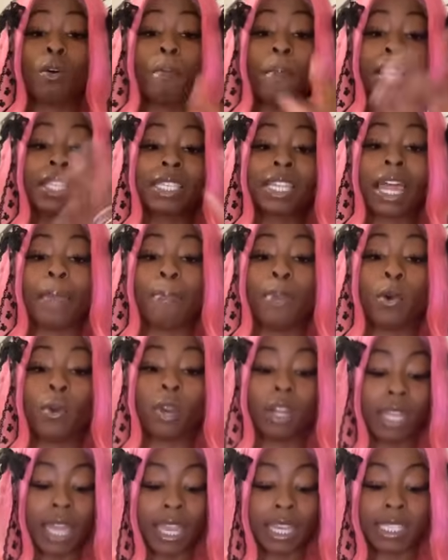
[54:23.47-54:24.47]
meant to like build a
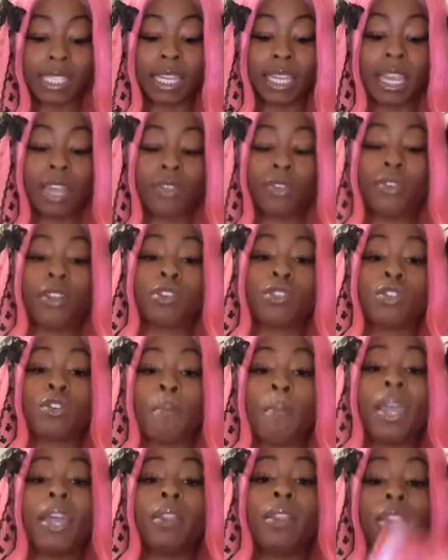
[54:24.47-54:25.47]
legacy together. They're still
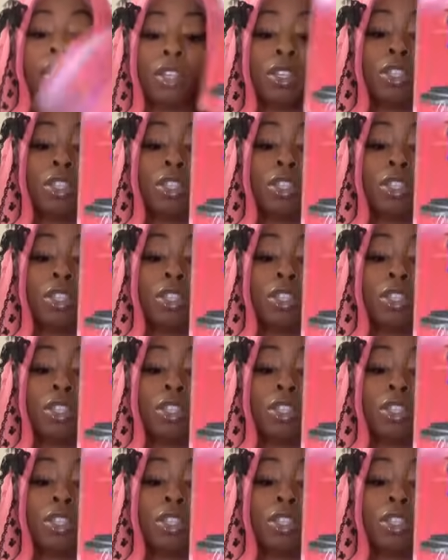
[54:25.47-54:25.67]
meant, look,